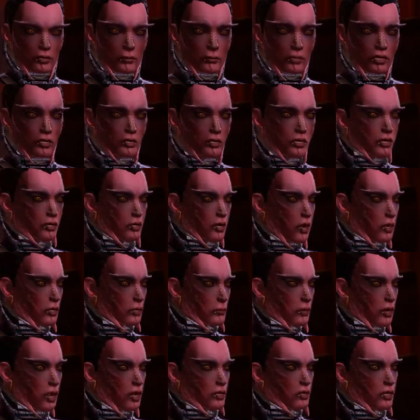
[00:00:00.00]
species has a
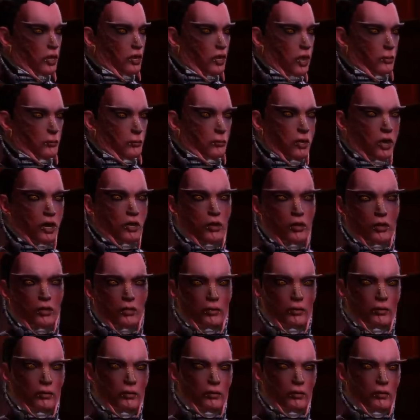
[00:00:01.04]
place in the Empire.
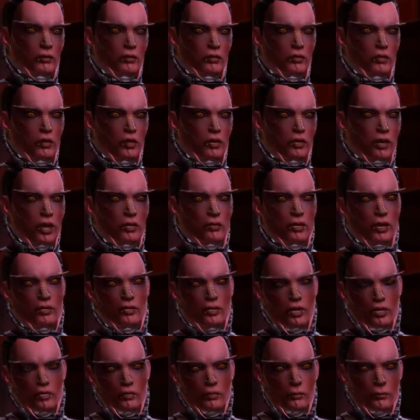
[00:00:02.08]
Twi'lek
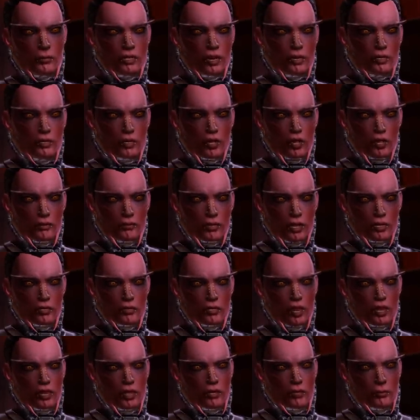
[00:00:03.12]
exist to be in service
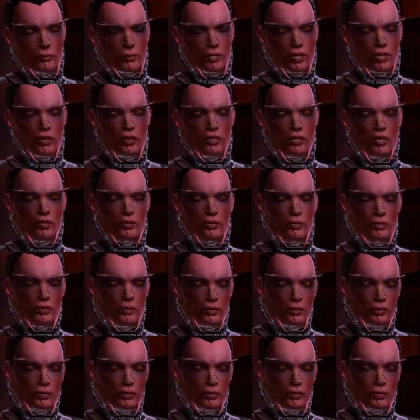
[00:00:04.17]
to their superiors.